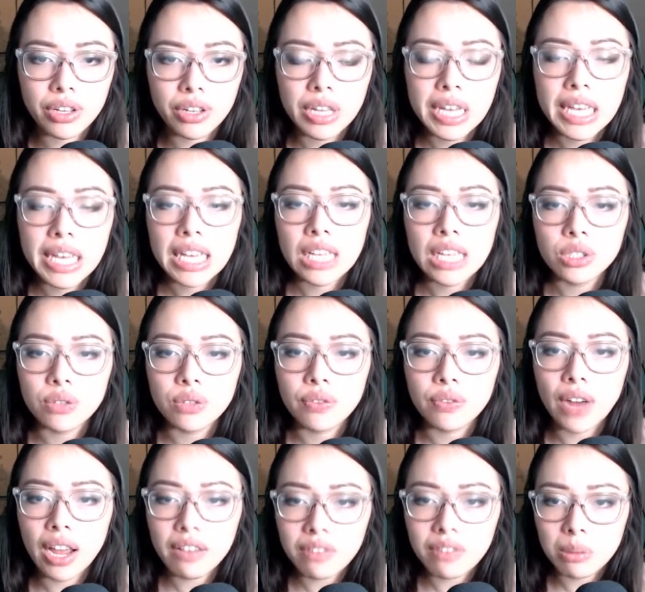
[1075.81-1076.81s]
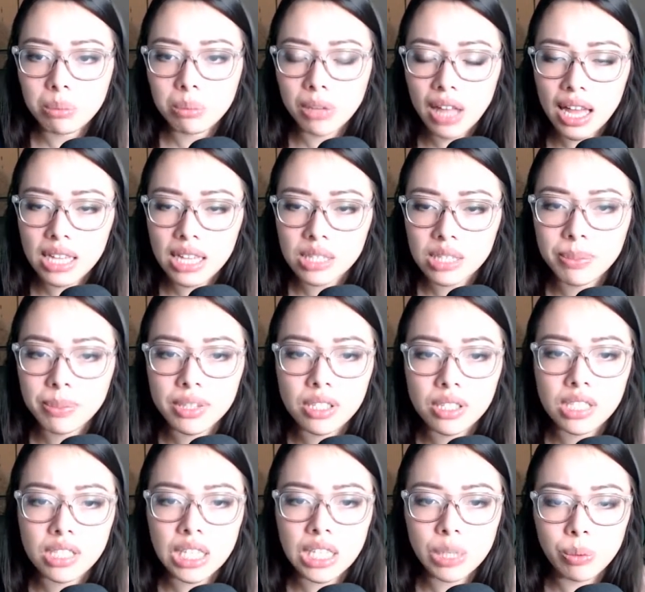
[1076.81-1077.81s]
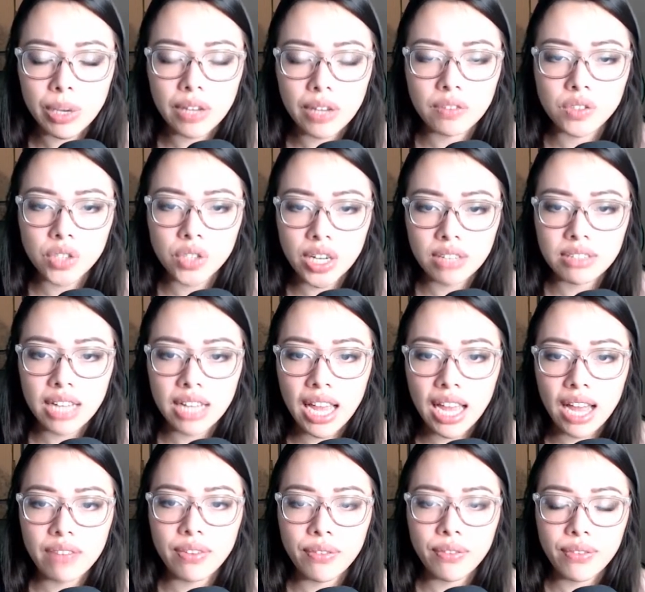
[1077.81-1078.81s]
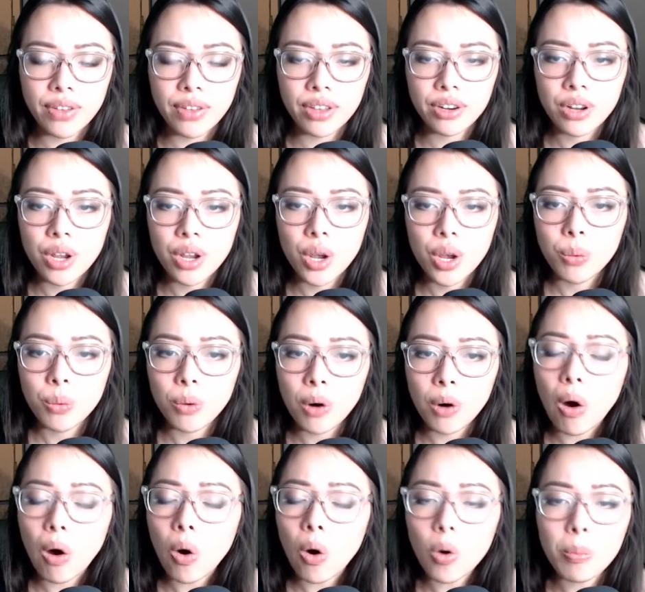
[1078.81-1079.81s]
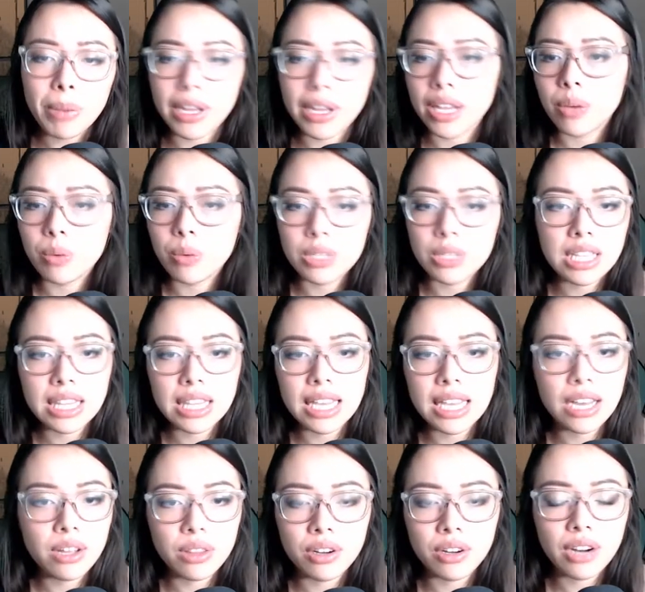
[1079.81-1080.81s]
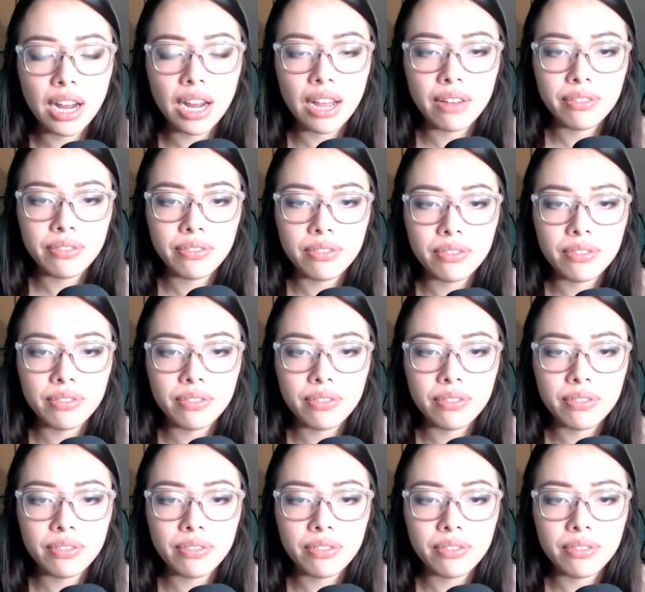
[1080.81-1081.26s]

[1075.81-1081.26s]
It survived the blast, but the sea wave drowned half of it. We were hoping it wasn't the other half.